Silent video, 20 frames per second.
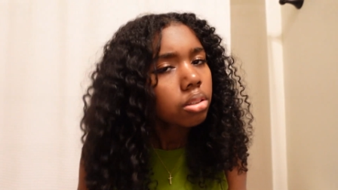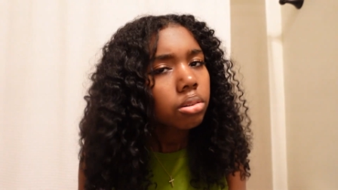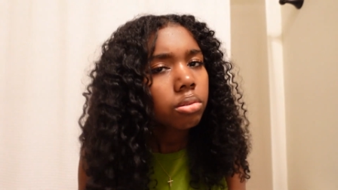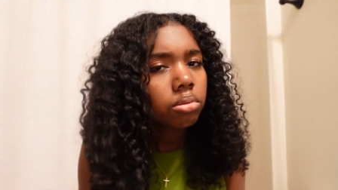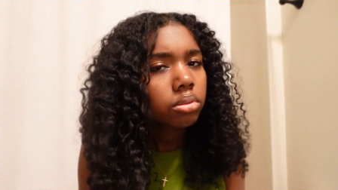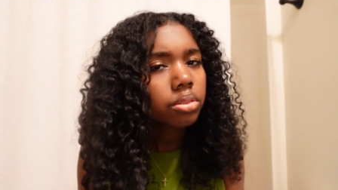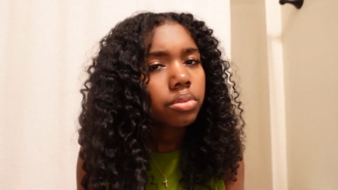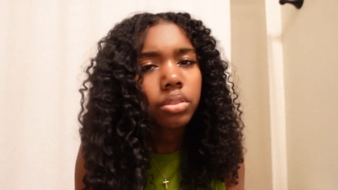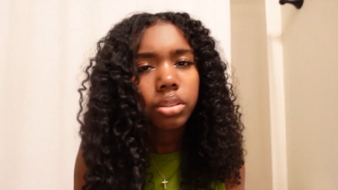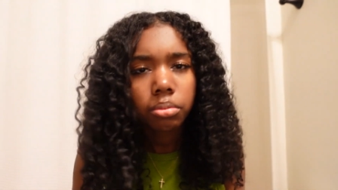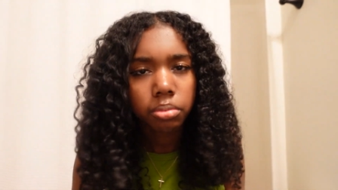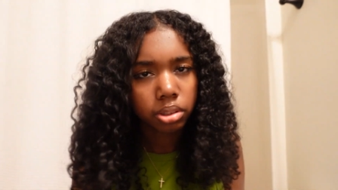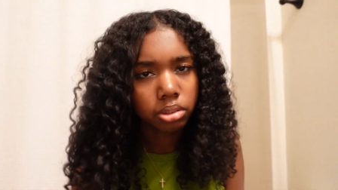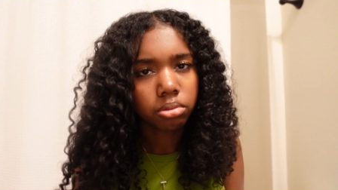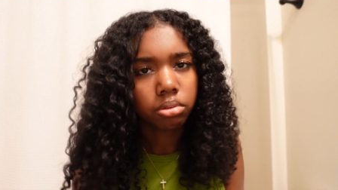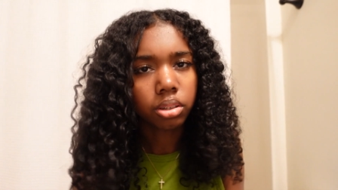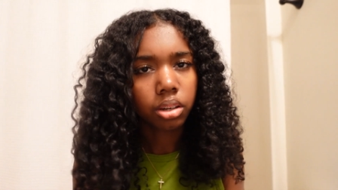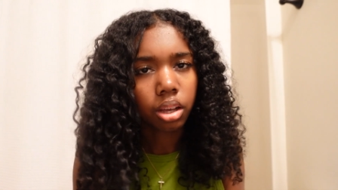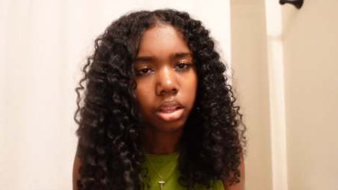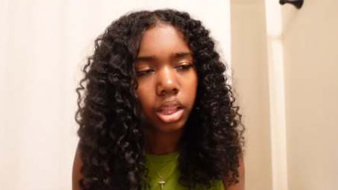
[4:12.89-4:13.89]
Who's gonna be
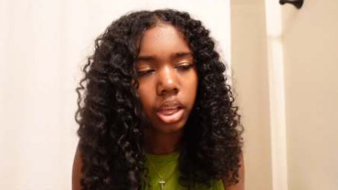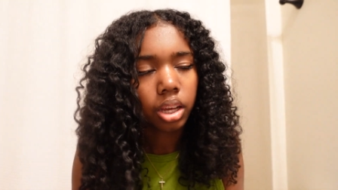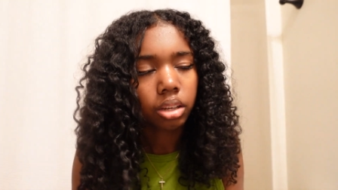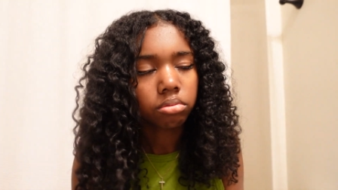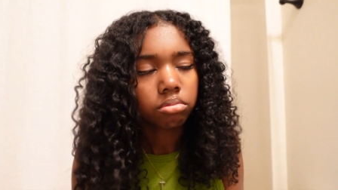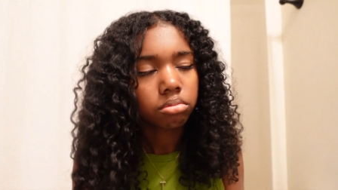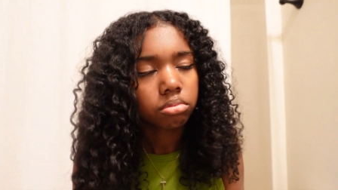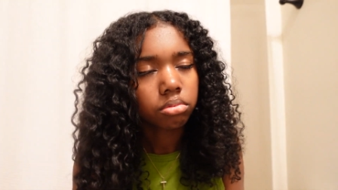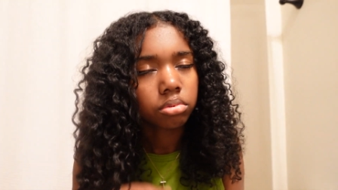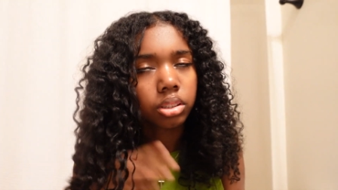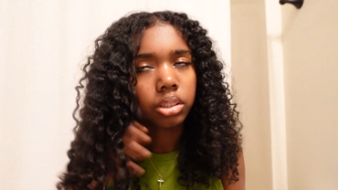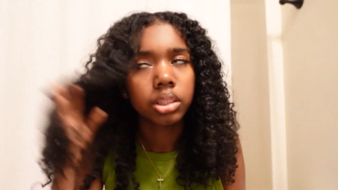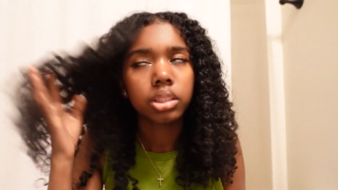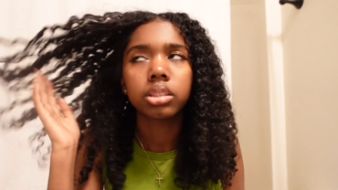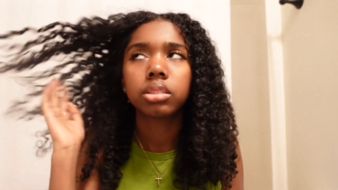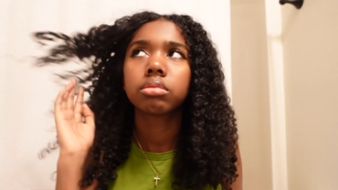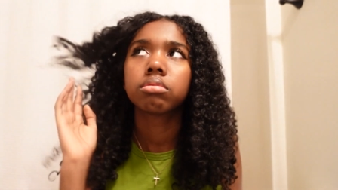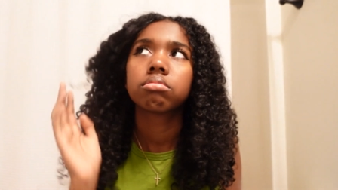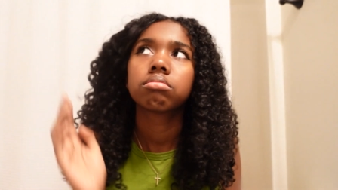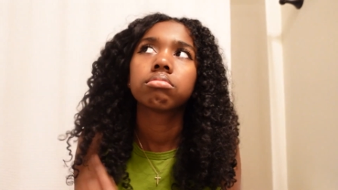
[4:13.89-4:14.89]
doing all that?
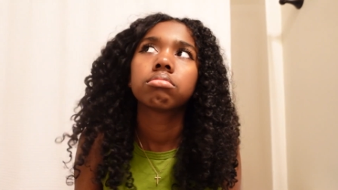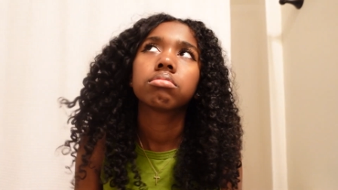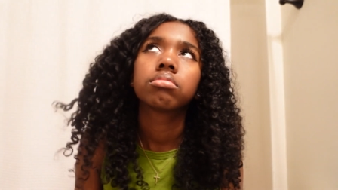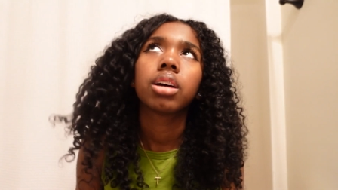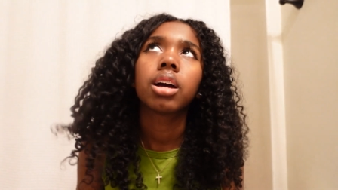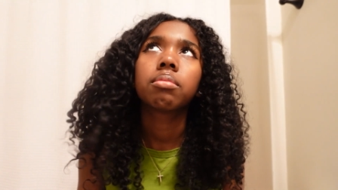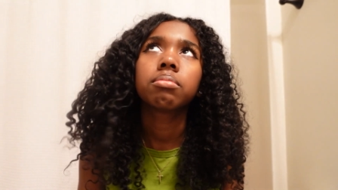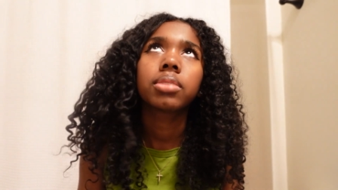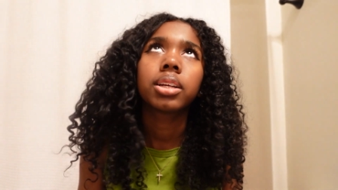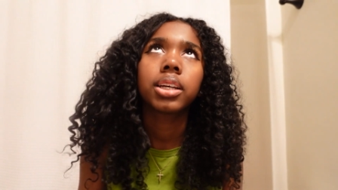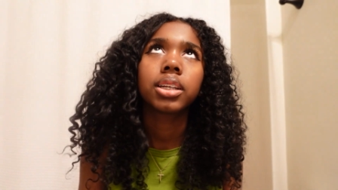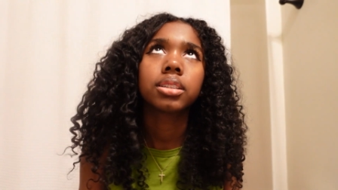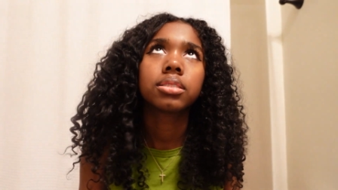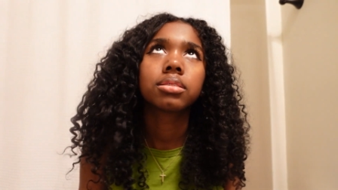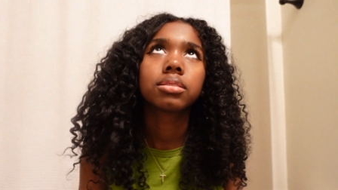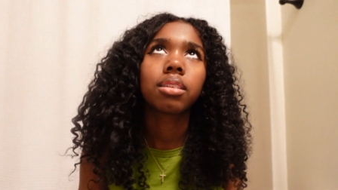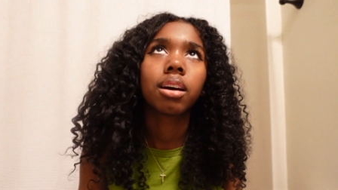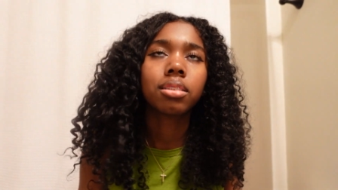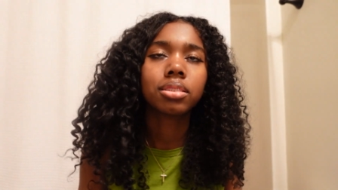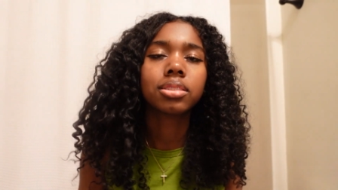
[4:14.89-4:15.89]
Like, I'm like
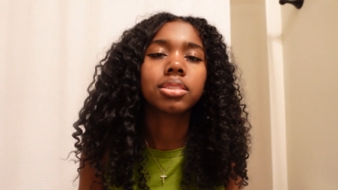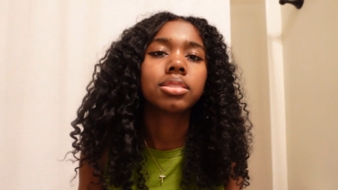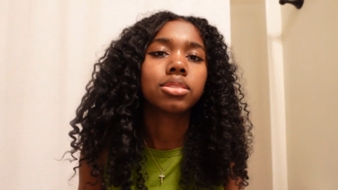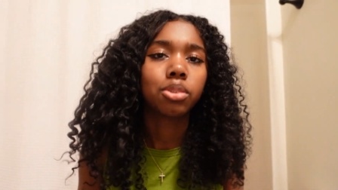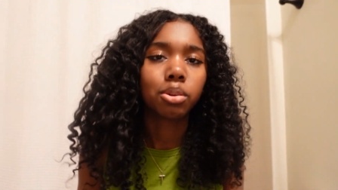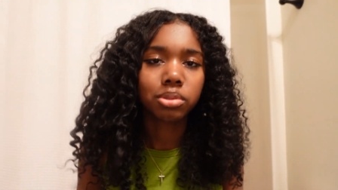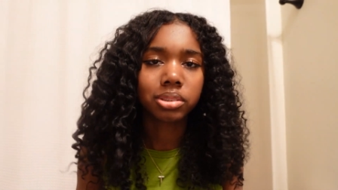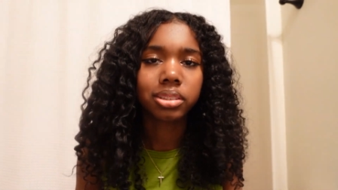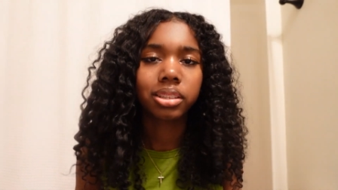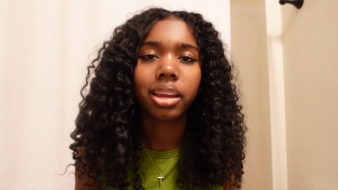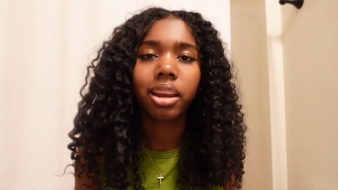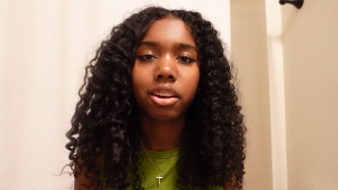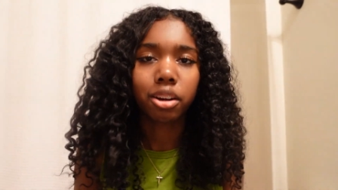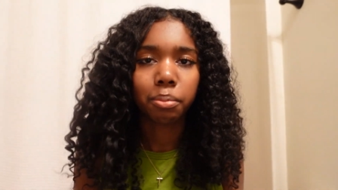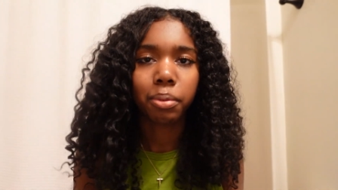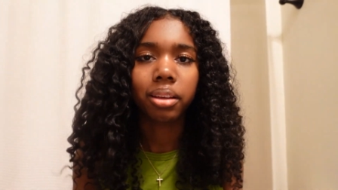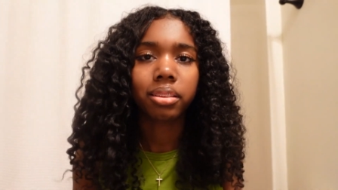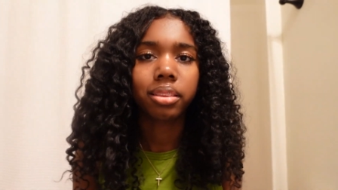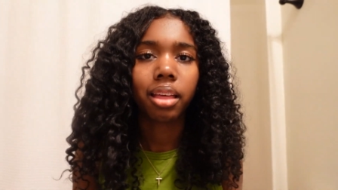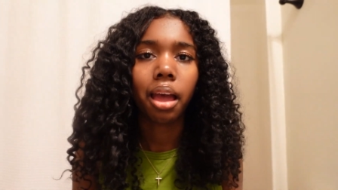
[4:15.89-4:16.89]
honestly so scared
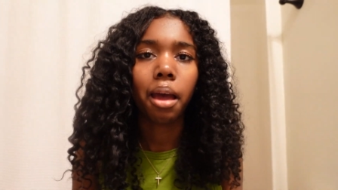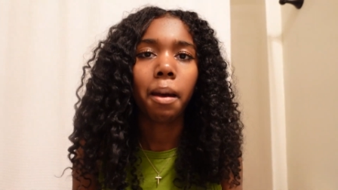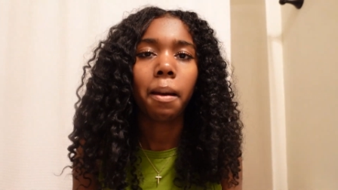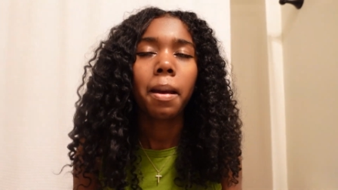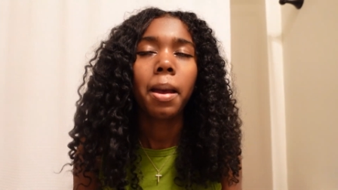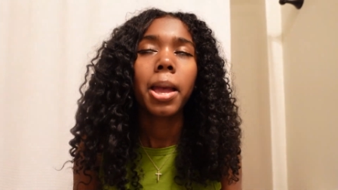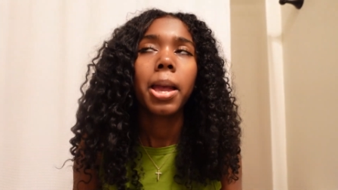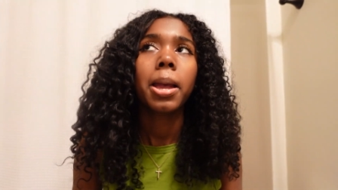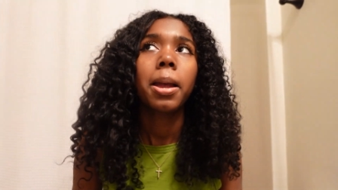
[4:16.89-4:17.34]
about that.